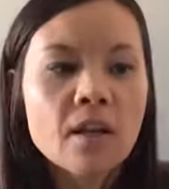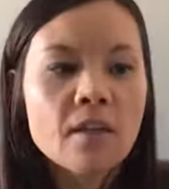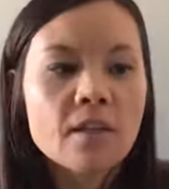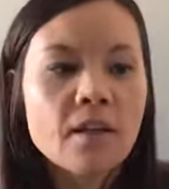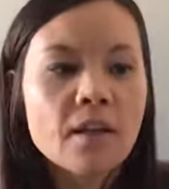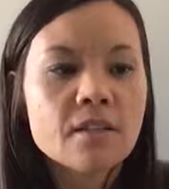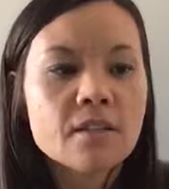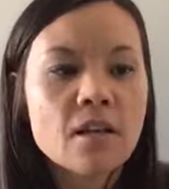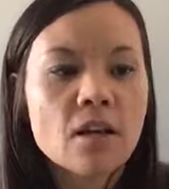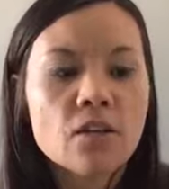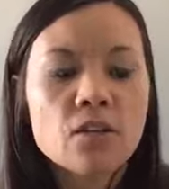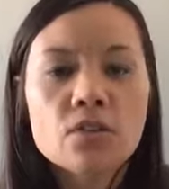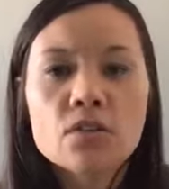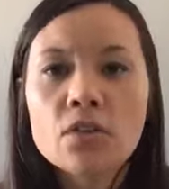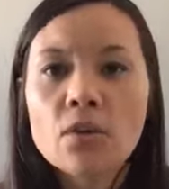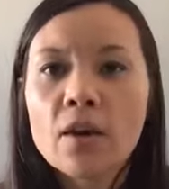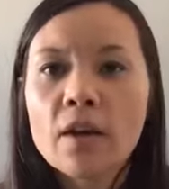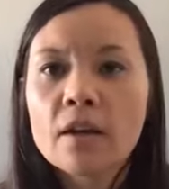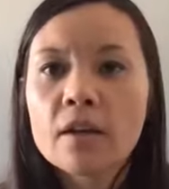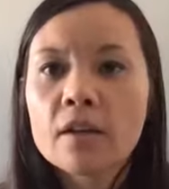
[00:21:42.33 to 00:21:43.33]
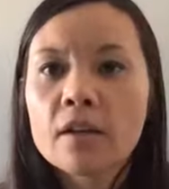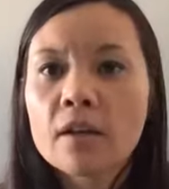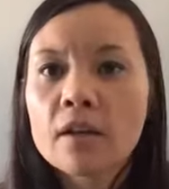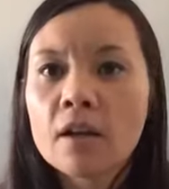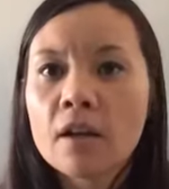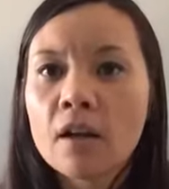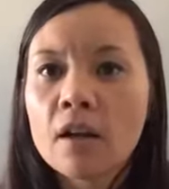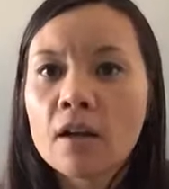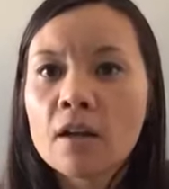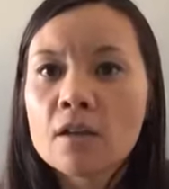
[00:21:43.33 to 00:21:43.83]
That's how you do it.
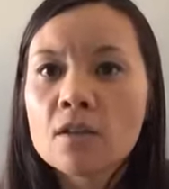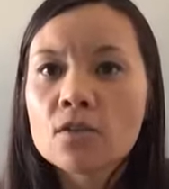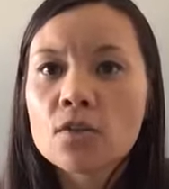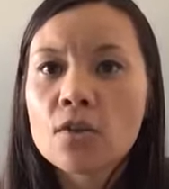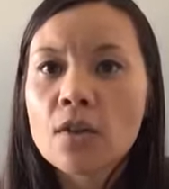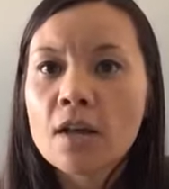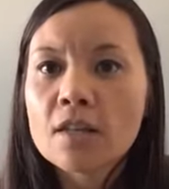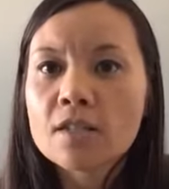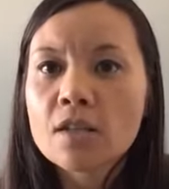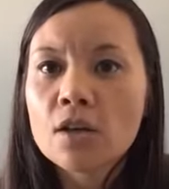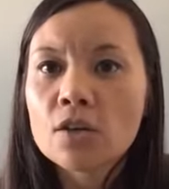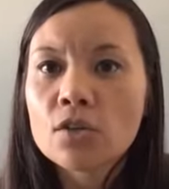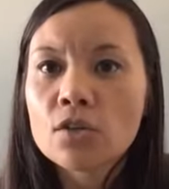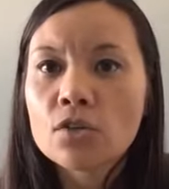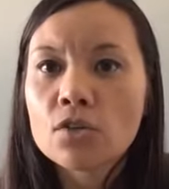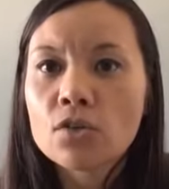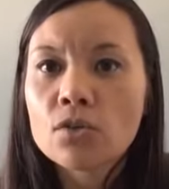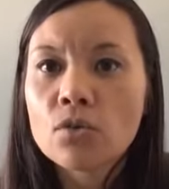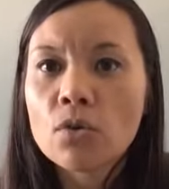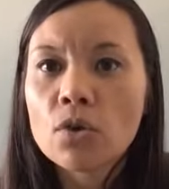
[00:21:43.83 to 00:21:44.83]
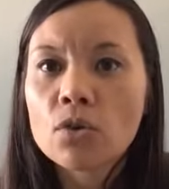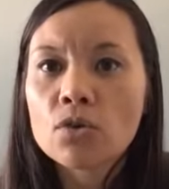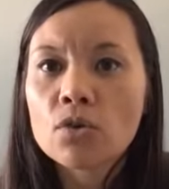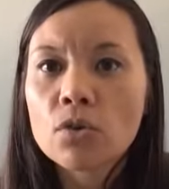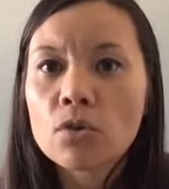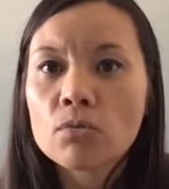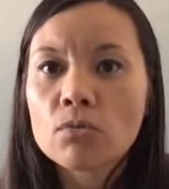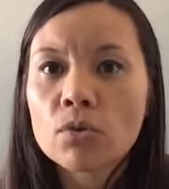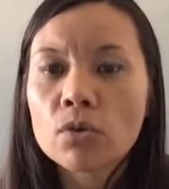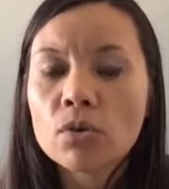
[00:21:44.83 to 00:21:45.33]
So that's how you do
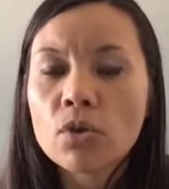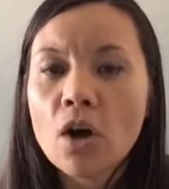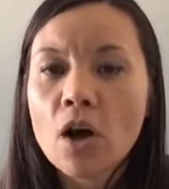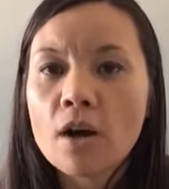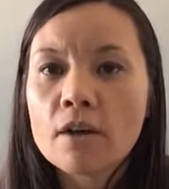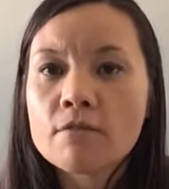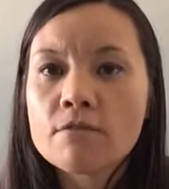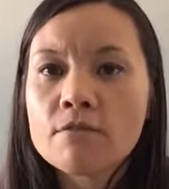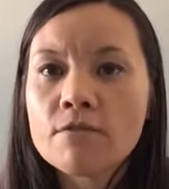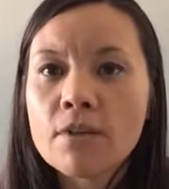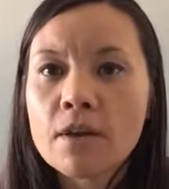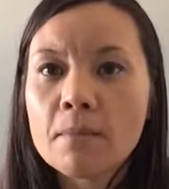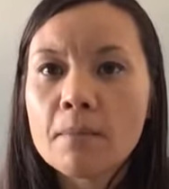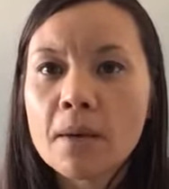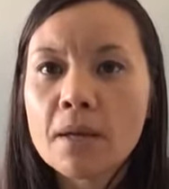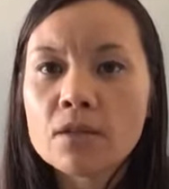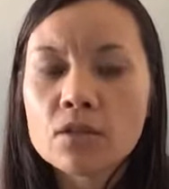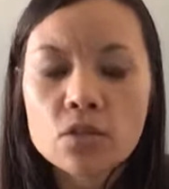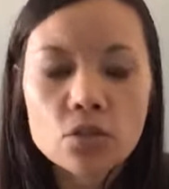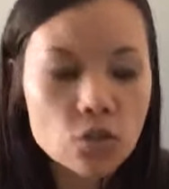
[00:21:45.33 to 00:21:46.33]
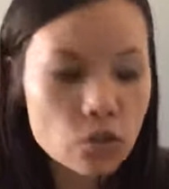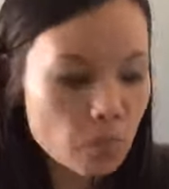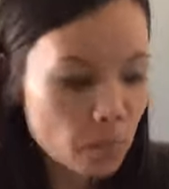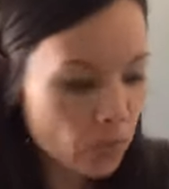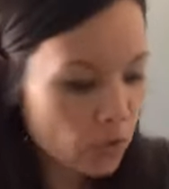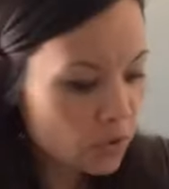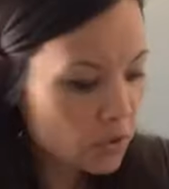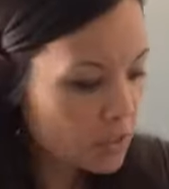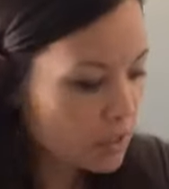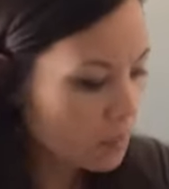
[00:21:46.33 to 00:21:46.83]
your roll-on fitment.
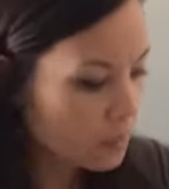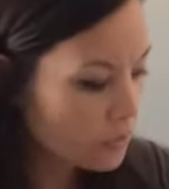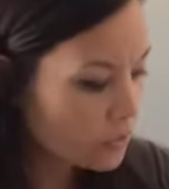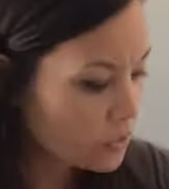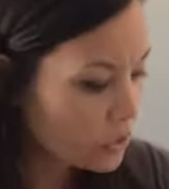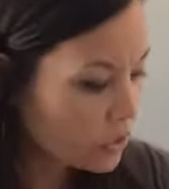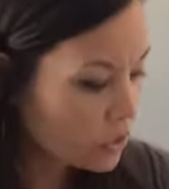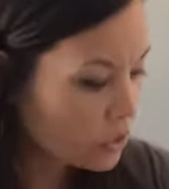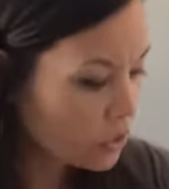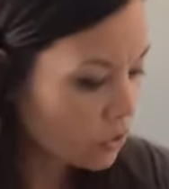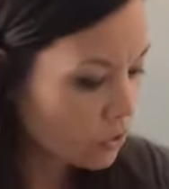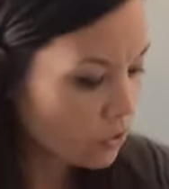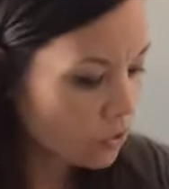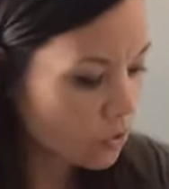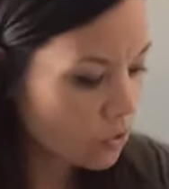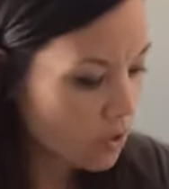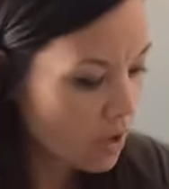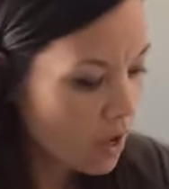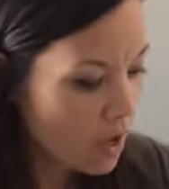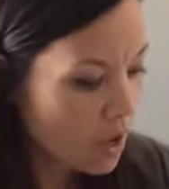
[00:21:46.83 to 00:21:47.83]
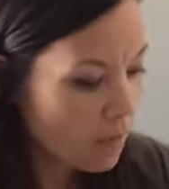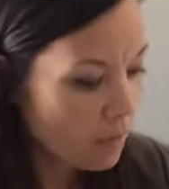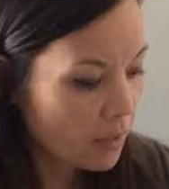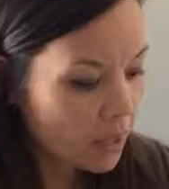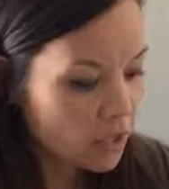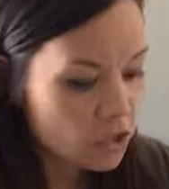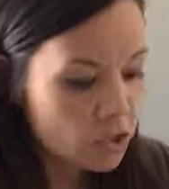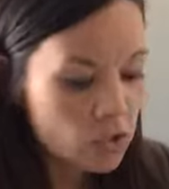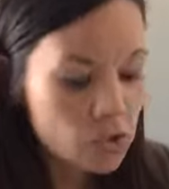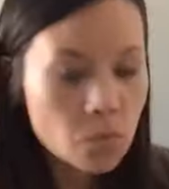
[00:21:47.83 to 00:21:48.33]
Super simple to do, but
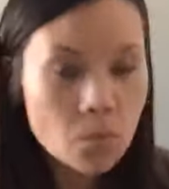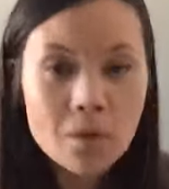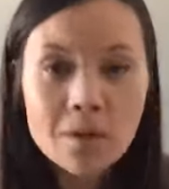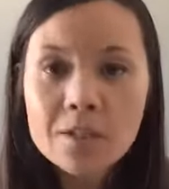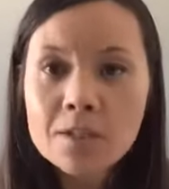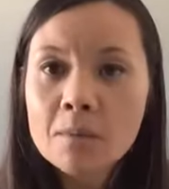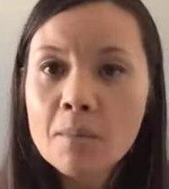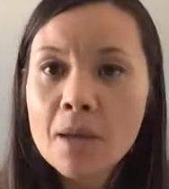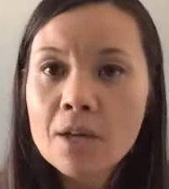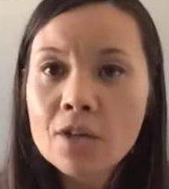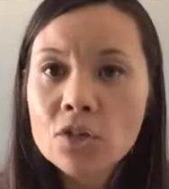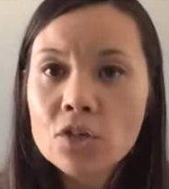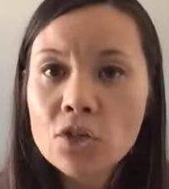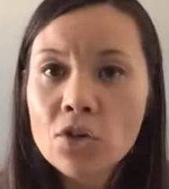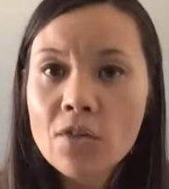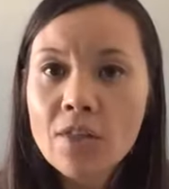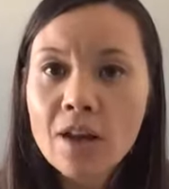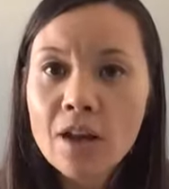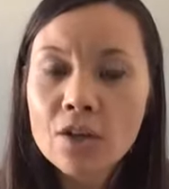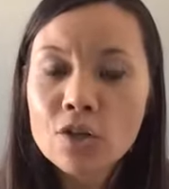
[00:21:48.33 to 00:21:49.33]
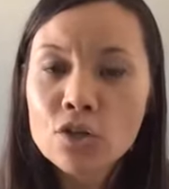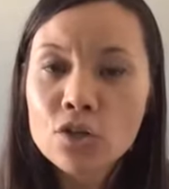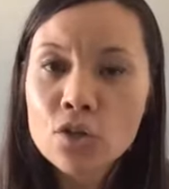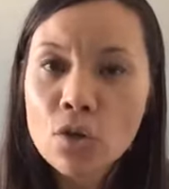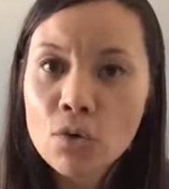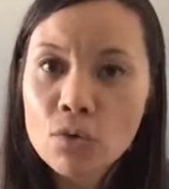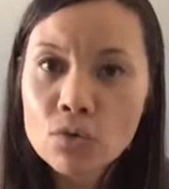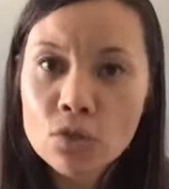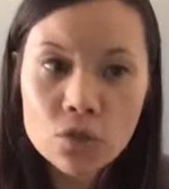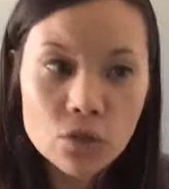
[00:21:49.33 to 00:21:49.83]
I just wanted to make sure that I
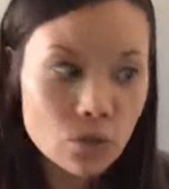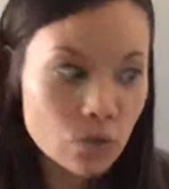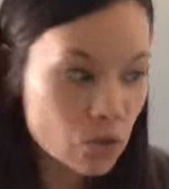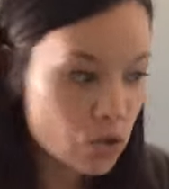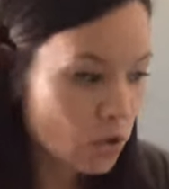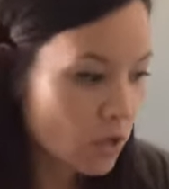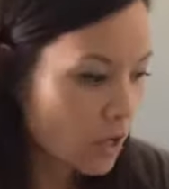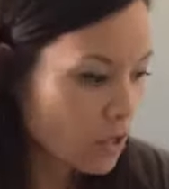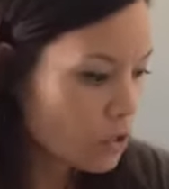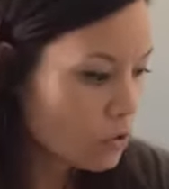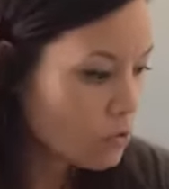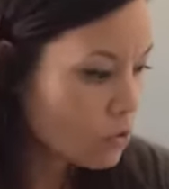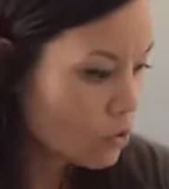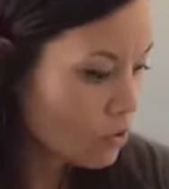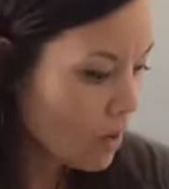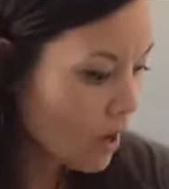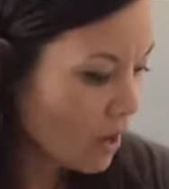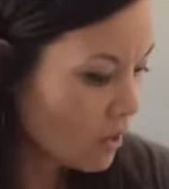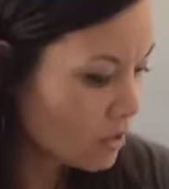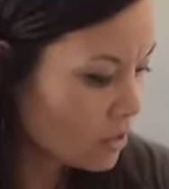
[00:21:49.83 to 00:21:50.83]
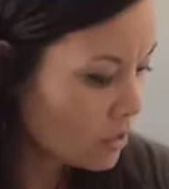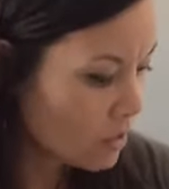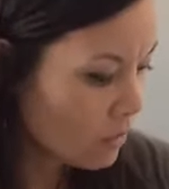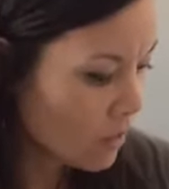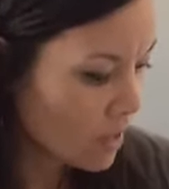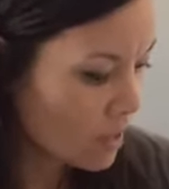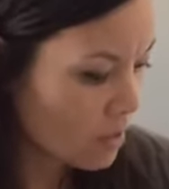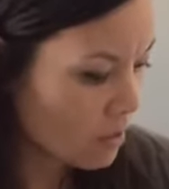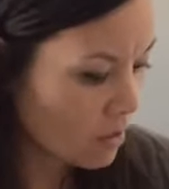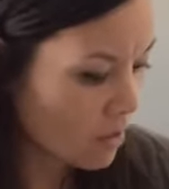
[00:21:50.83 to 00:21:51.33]
showed you so that you knew how to do
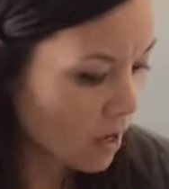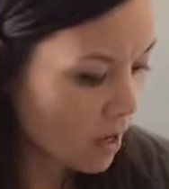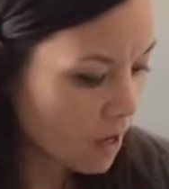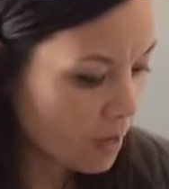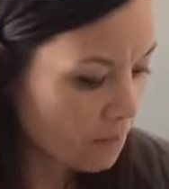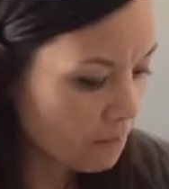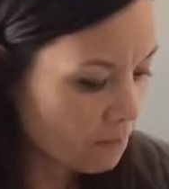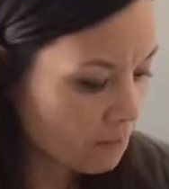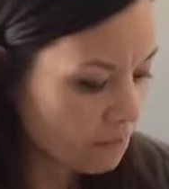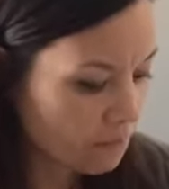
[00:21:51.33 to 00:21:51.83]
it, okay?